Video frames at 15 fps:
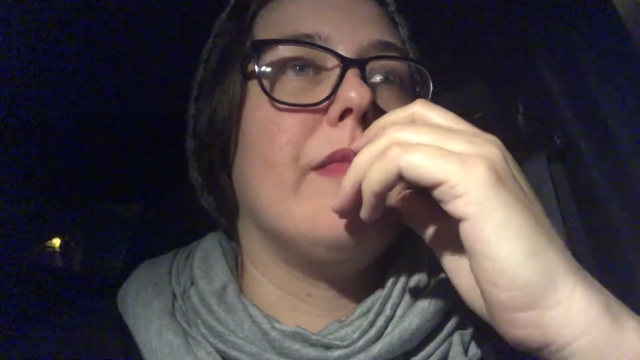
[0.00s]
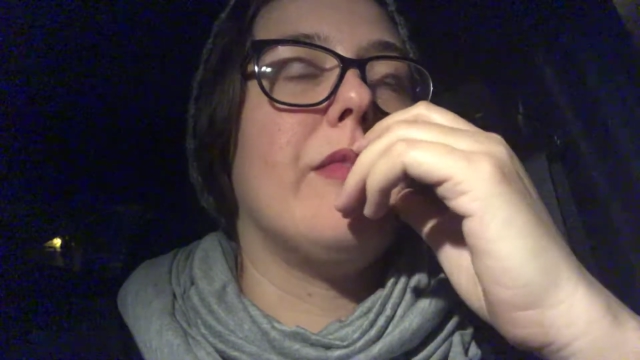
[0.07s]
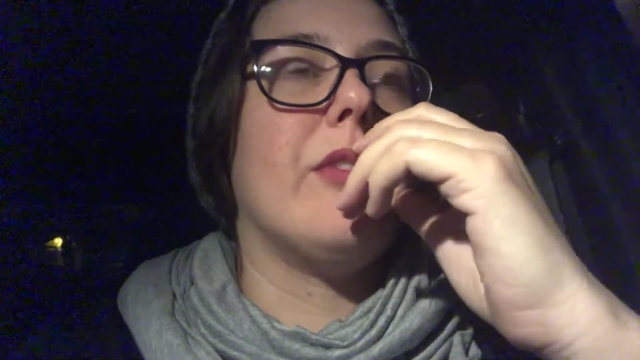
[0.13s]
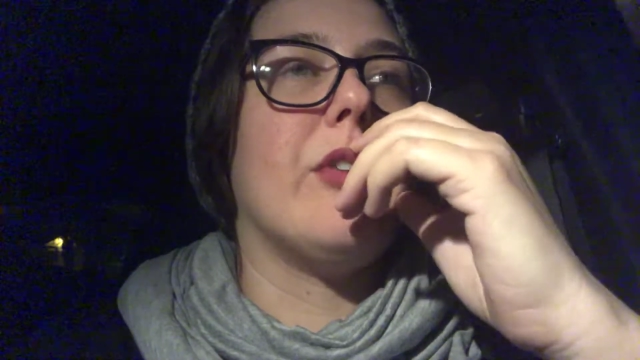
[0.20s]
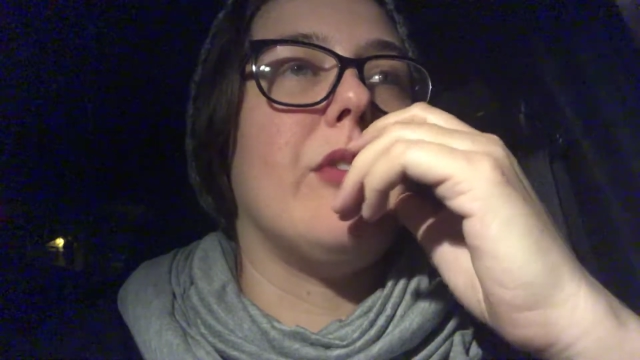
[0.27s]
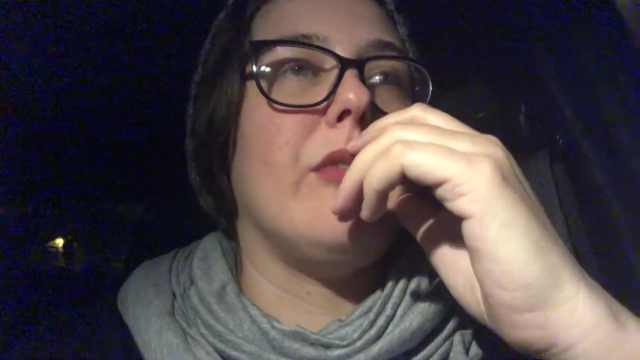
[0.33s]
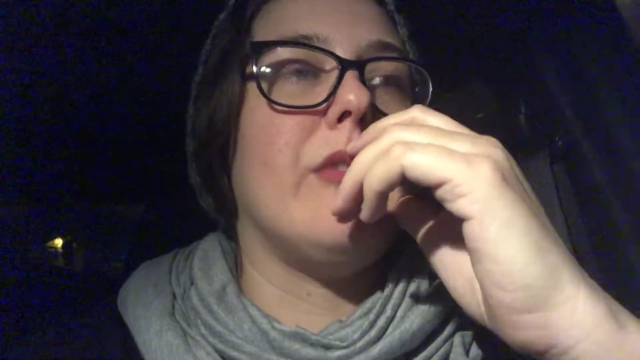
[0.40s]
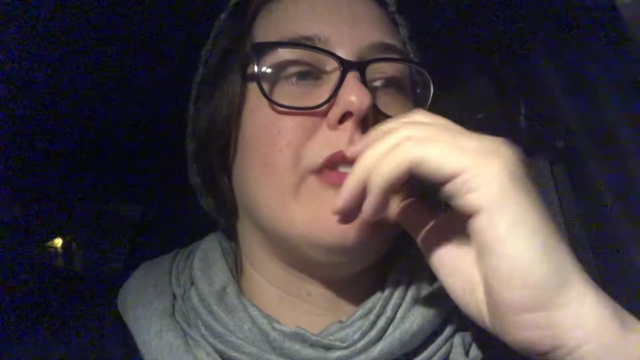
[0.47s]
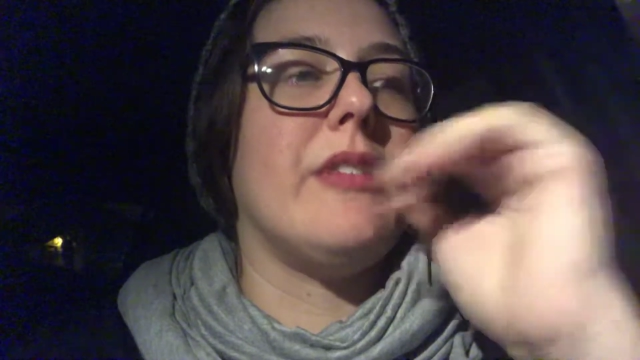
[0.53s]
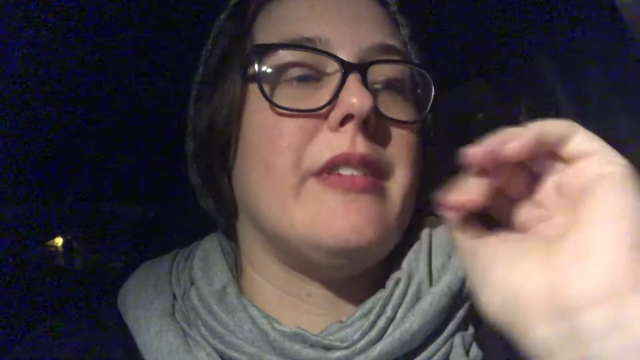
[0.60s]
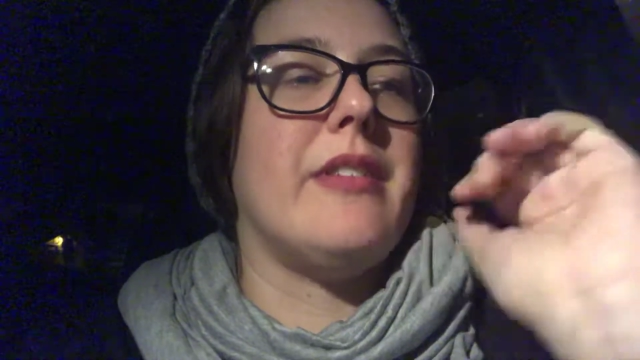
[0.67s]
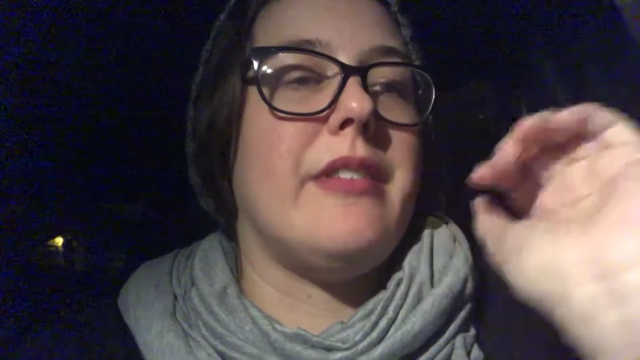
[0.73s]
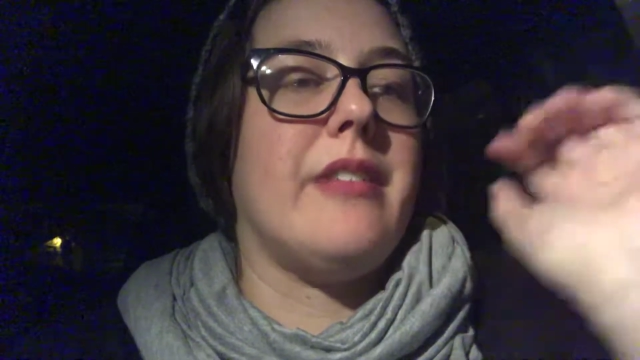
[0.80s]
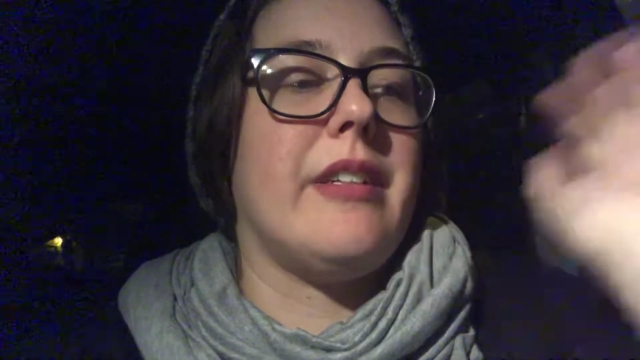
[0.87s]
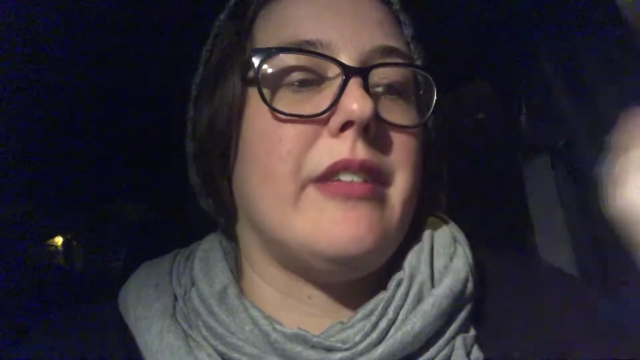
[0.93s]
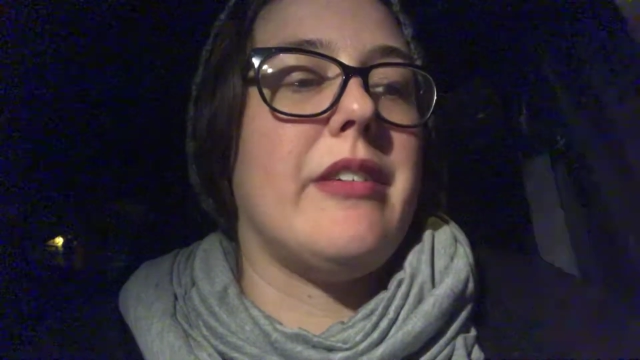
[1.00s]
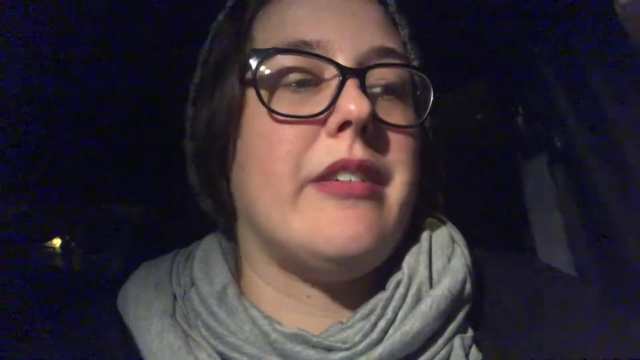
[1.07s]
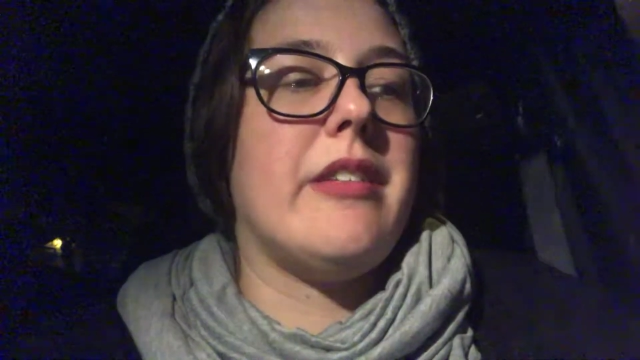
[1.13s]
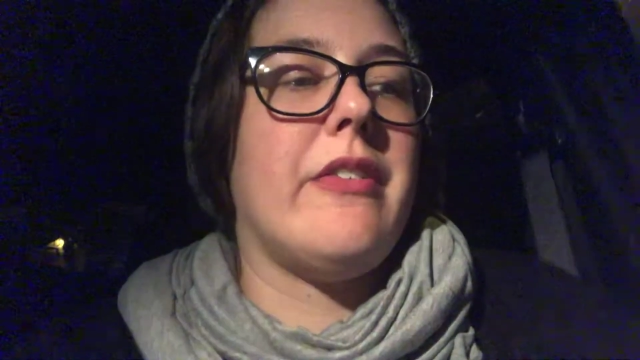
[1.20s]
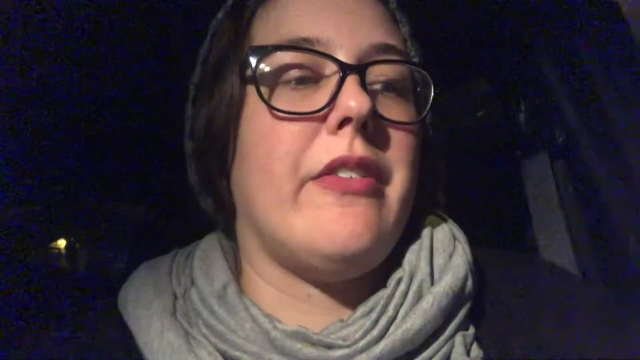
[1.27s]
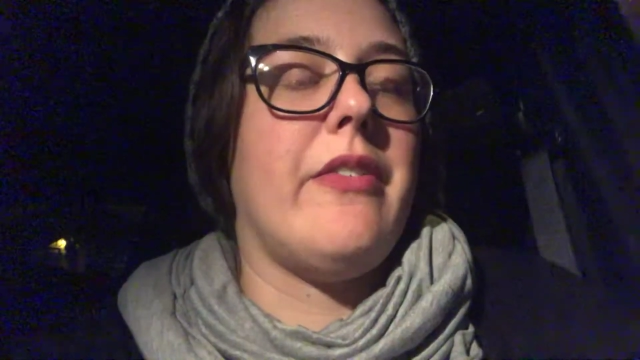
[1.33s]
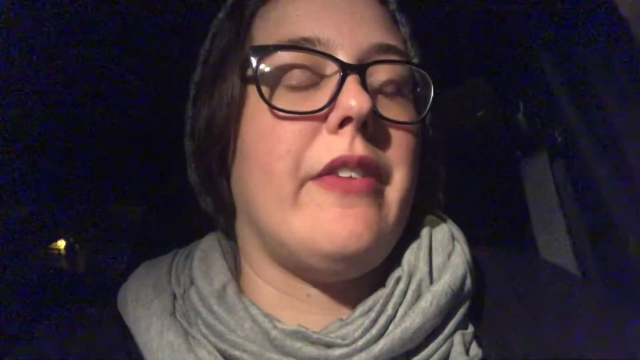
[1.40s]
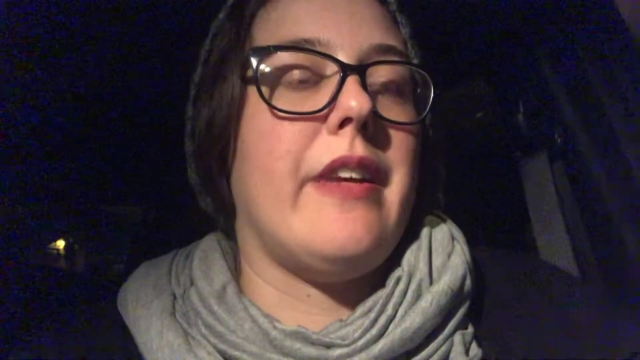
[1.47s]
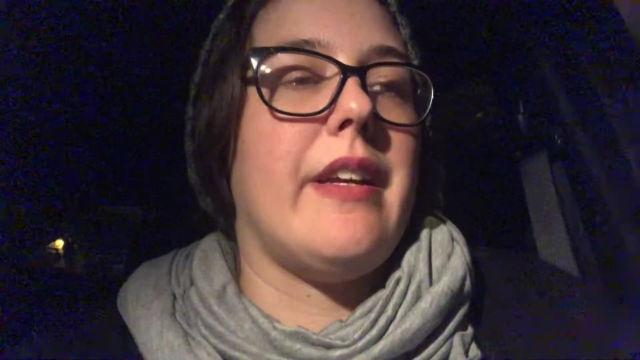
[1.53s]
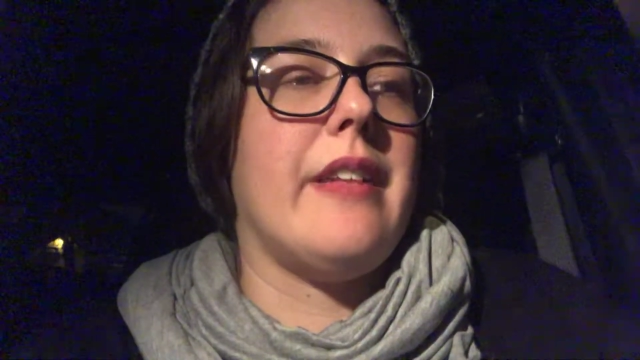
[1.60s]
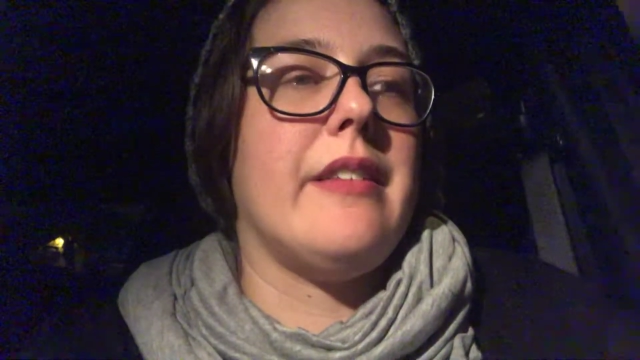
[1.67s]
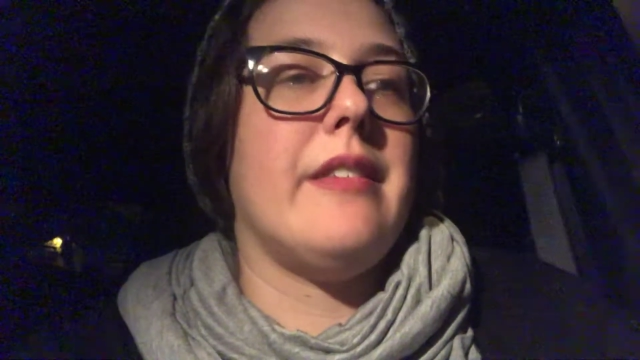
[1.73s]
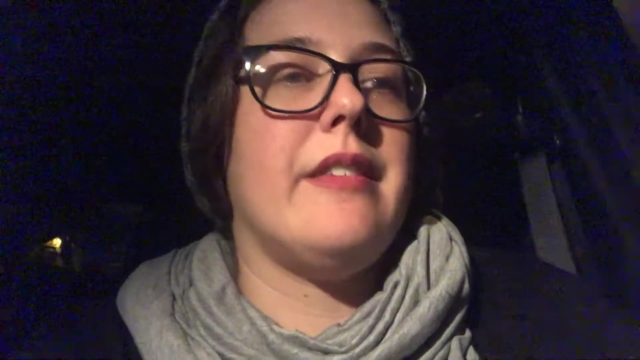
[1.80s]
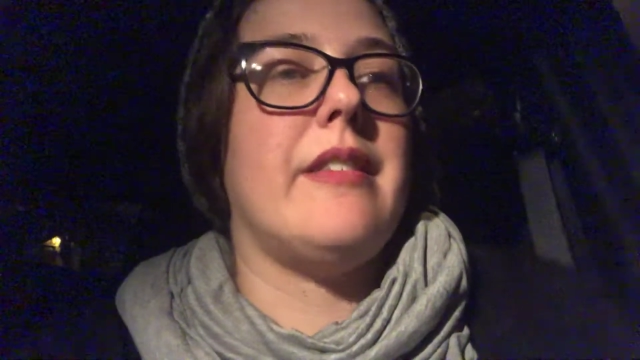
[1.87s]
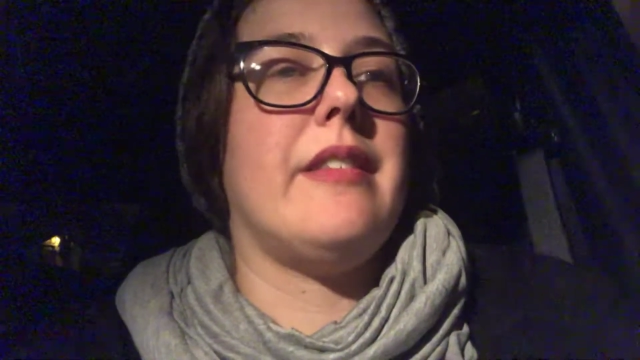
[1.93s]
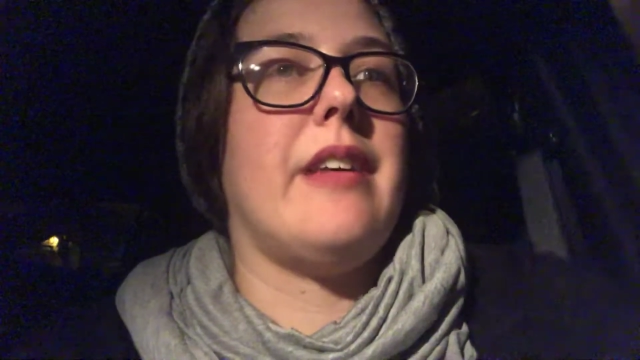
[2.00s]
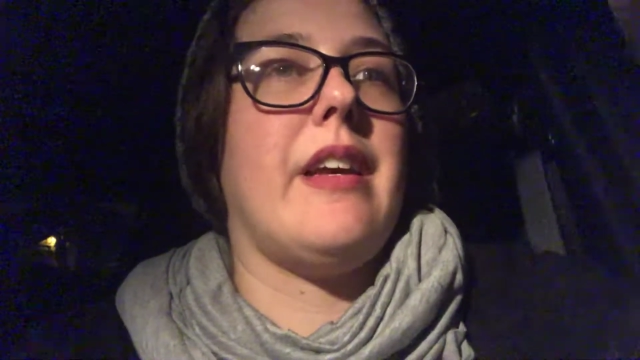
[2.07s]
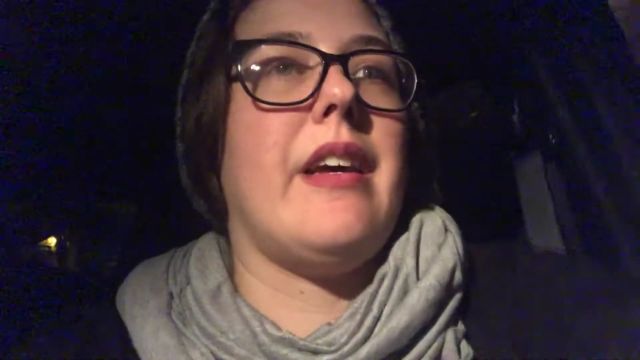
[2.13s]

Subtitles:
through just a series of events.